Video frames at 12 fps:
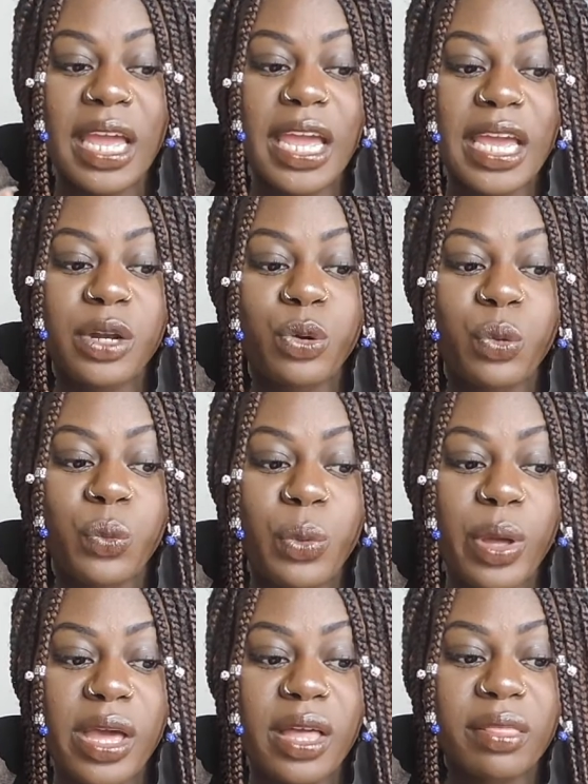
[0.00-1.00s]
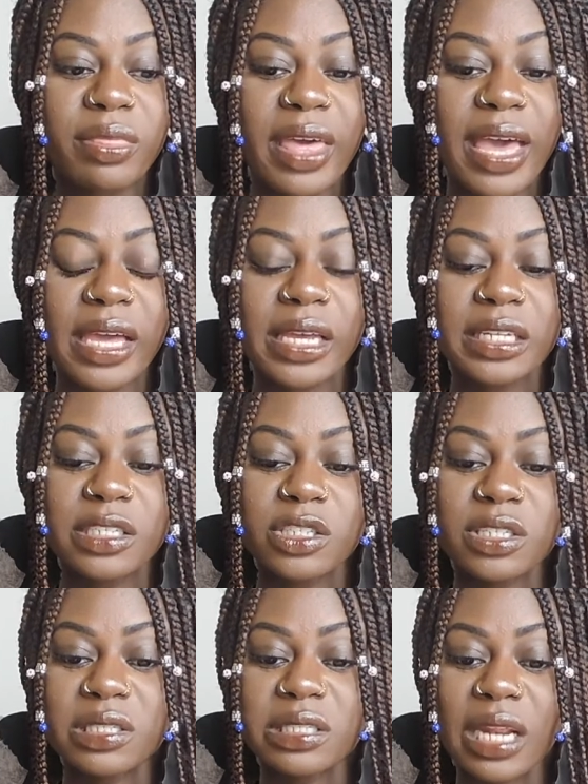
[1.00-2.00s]
in a way that is
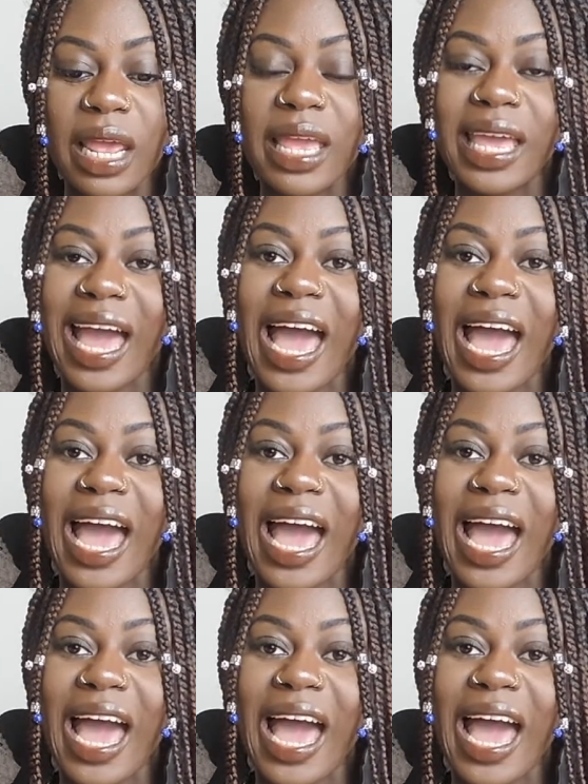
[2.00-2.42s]
just saying,